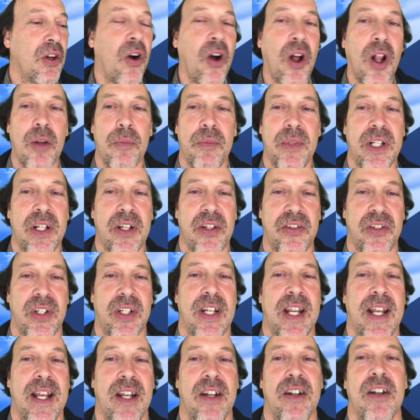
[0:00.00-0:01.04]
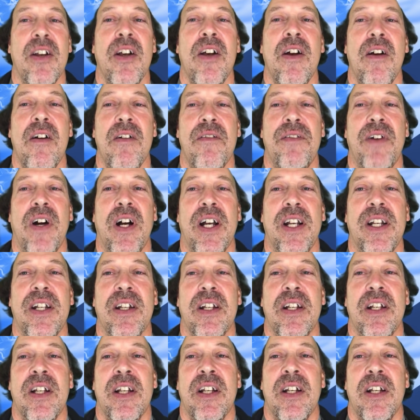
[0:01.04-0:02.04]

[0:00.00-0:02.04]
halt because it can't find